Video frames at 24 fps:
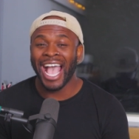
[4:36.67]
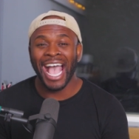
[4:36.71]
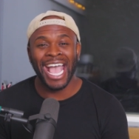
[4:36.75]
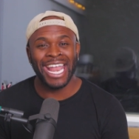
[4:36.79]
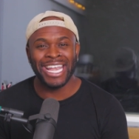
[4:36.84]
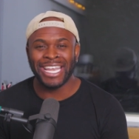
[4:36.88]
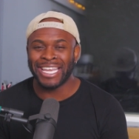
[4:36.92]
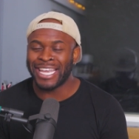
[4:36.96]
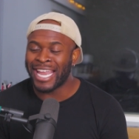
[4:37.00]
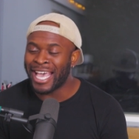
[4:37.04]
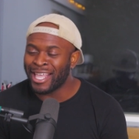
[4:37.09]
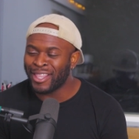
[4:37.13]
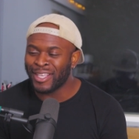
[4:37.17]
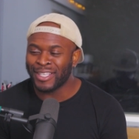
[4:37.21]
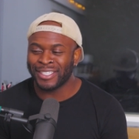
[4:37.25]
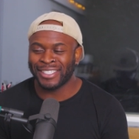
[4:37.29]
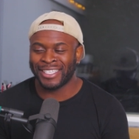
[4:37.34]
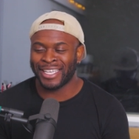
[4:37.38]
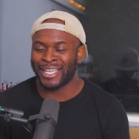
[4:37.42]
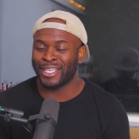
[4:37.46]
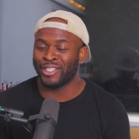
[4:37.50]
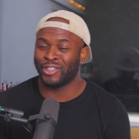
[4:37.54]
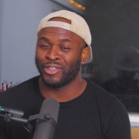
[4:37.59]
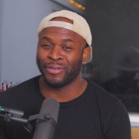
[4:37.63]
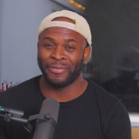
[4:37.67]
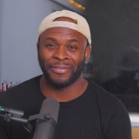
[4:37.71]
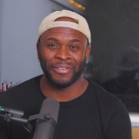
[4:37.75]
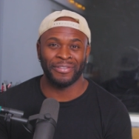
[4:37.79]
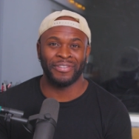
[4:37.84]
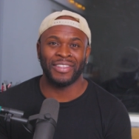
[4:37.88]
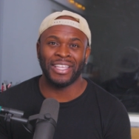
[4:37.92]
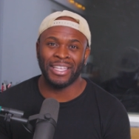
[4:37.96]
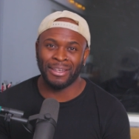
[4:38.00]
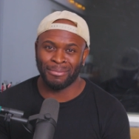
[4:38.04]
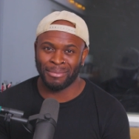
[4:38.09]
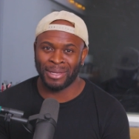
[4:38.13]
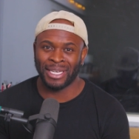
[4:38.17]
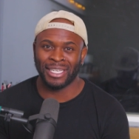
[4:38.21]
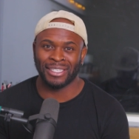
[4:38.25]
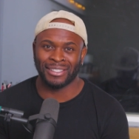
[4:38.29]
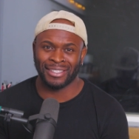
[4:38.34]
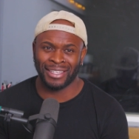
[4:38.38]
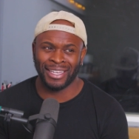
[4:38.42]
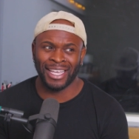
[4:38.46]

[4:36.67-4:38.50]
another 10 to 15 minutes